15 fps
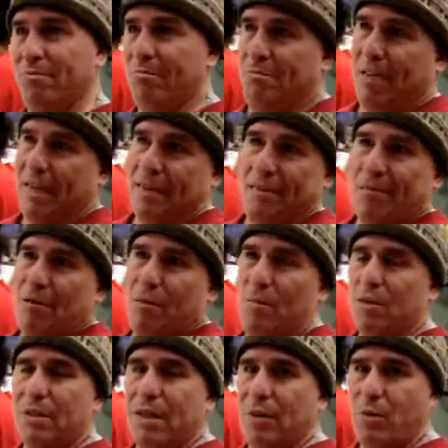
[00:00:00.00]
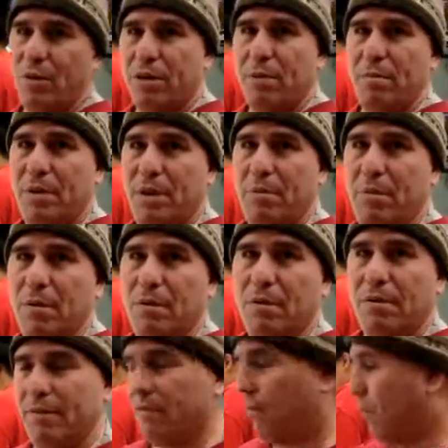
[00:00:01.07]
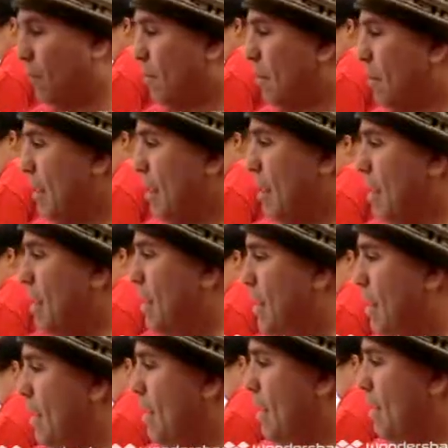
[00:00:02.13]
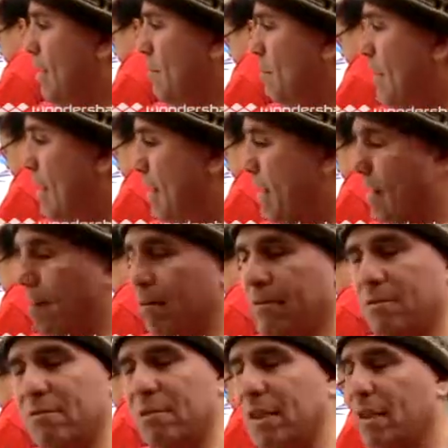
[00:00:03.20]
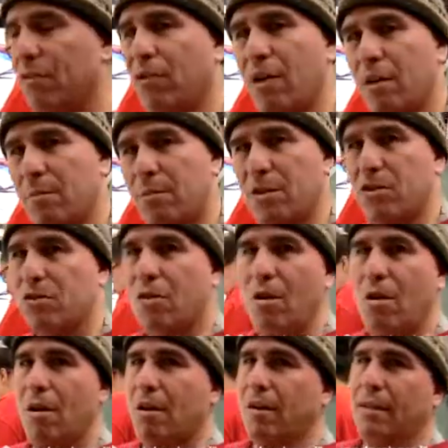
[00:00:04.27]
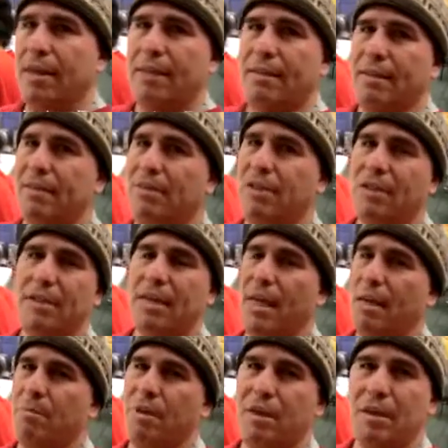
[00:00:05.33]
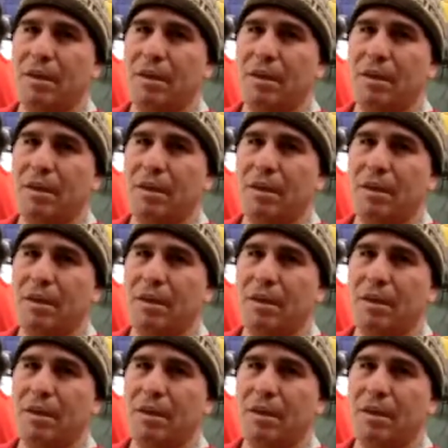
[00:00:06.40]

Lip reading: like almost like weird people for that are incredibly strong. They just can't be killed.